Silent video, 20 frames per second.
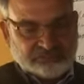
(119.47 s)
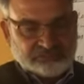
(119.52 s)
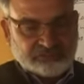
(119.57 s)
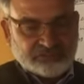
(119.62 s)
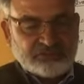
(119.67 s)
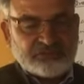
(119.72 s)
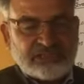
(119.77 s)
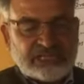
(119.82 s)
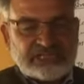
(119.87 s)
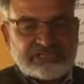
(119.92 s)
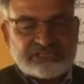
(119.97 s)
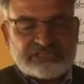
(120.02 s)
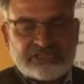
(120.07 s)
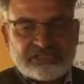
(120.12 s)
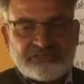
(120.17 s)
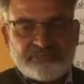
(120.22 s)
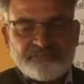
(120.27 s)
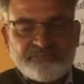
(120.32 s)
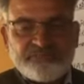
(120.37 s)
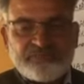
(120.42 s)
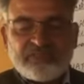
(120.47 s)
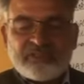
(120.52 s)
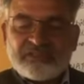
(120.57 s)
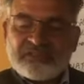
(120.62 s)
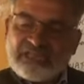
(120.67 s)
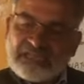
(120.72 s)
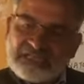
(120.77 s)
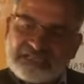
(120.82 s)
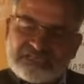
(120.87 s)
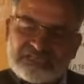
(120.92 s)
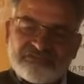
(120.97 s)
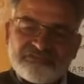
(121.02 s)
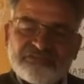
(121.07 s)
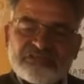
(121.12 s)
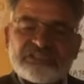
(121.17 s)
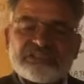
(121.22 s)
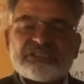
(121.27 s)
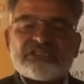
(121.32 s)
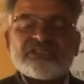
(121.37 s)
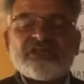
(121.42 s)
good action, the action
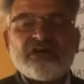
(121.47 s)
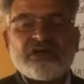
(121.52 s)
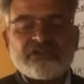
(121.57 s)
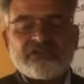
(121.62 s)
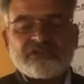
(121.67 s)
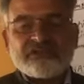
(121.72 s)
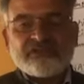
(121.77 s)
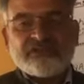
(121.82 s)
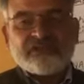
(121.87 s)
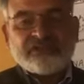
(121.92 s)
which is not